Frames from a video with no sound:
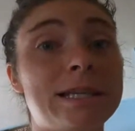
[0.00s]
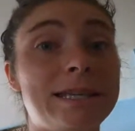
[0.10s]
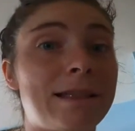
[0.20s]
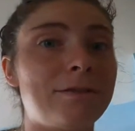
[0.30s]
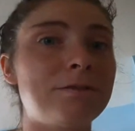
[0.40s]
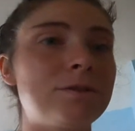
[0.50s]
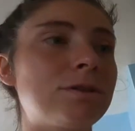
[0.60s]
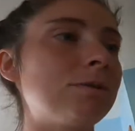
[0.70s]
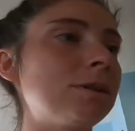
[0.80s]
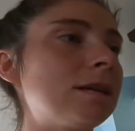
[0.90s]
to
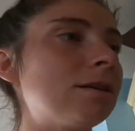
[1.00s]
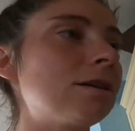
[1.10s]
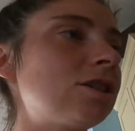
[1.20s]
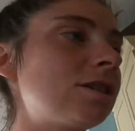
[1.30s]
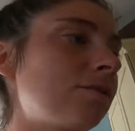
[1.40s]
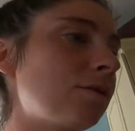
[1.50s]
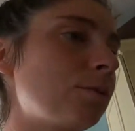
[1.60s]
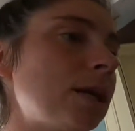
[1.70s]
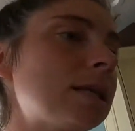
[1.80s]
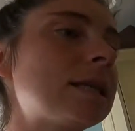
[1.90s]
Yellowstone here in just a few
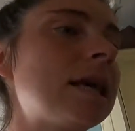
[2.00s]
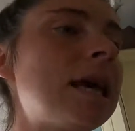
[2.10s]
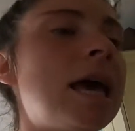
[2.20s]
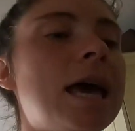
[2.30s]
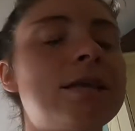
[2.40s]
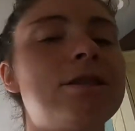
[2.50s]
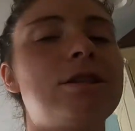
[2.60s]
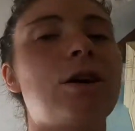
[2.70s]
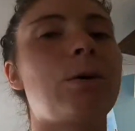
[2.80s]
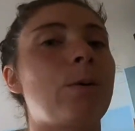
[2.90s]
weeks. And
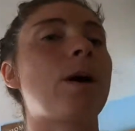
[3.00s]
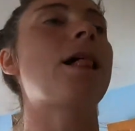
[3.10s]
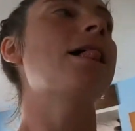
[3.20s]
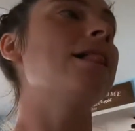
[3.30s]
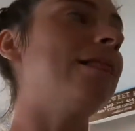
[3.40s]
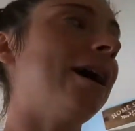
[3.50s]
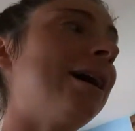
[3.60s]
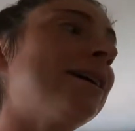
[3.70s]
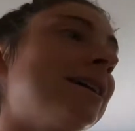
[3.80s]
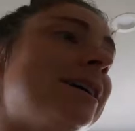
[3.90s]
so
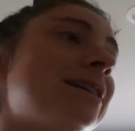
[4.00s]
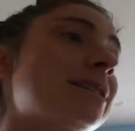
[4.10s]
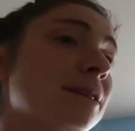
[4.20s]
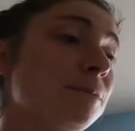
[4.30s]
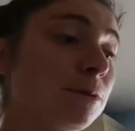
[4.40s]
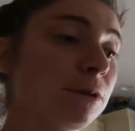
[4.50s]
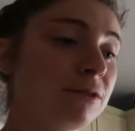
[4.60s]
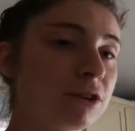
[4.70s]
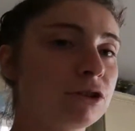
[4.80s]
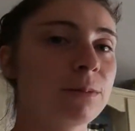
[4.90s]
that is going to be a really
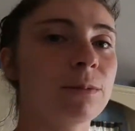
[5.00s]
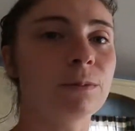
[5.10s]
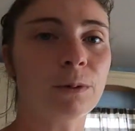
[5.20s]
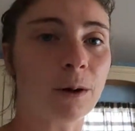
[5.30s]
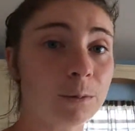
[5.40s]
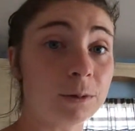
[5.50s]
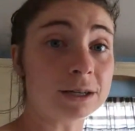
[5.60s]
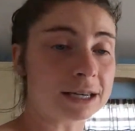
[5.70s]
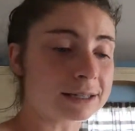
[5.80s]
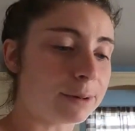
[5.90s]
fun trip and we'll probably
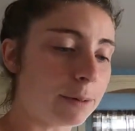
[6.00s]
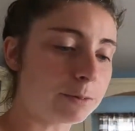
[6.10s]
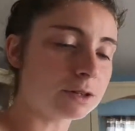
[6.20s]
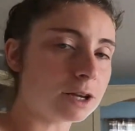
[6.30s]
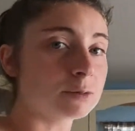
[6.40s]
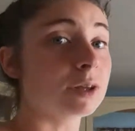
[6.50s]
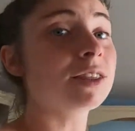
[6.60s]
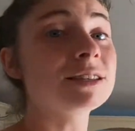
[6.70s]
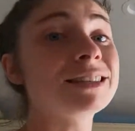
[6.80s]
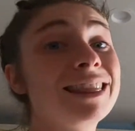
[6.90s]
take some applesauce with
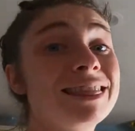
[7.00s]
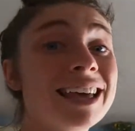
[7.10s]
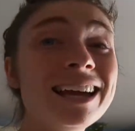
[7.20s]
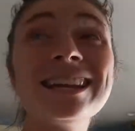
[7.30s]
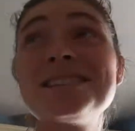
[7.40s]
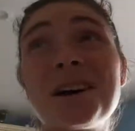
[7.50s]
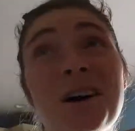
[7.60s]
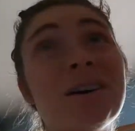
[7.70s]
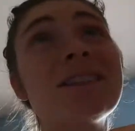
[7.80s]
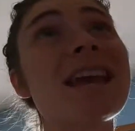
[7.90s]
us. And that is
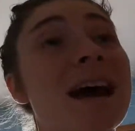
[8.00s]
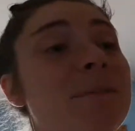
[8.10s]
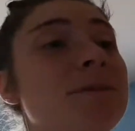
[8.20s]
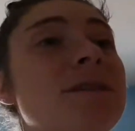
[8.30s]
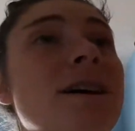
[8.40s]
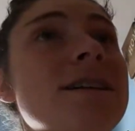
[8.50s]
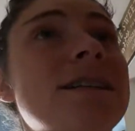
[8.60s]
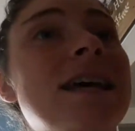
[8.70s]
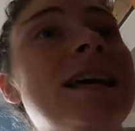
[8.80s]
all the applesauce